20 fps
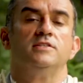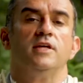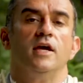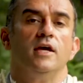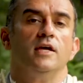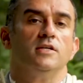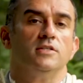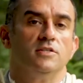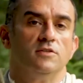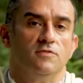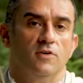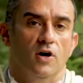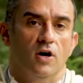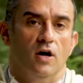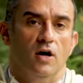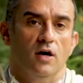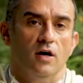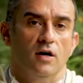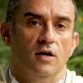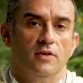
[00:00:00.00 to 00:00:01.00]
days of
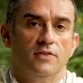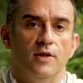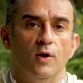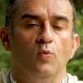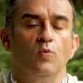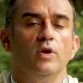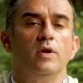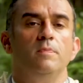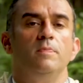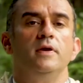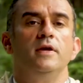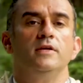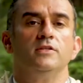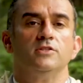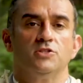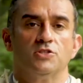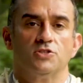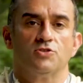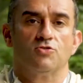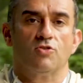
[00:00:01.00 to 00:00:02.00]
awe that we be
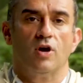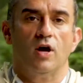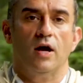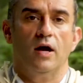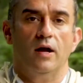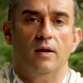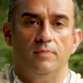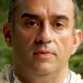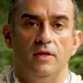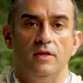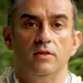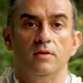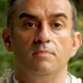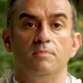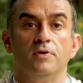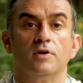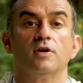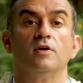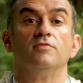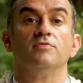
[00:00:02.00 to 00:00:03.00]
inscribed in the
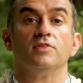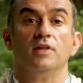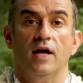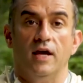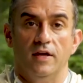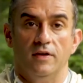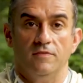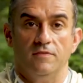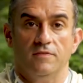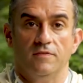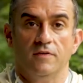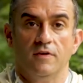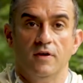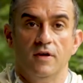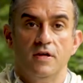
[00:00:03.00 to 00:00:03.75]
book of life,